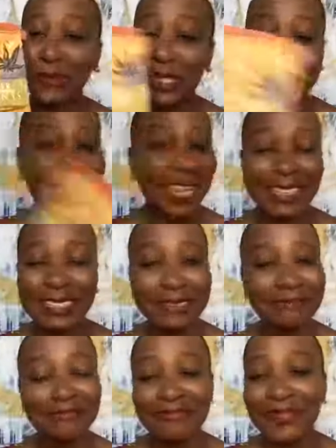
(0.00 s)
4 says,
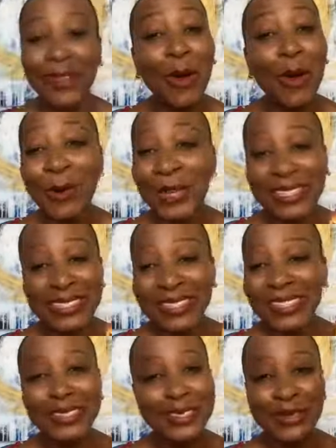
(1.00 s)
always
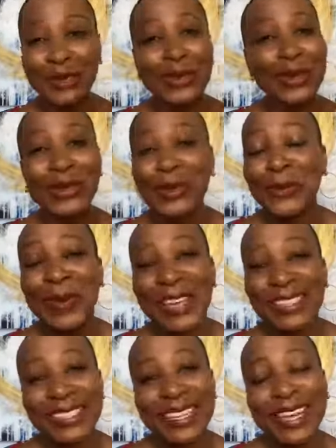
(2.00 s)
do your
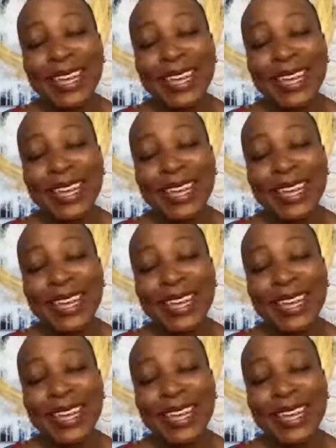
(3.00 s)
best.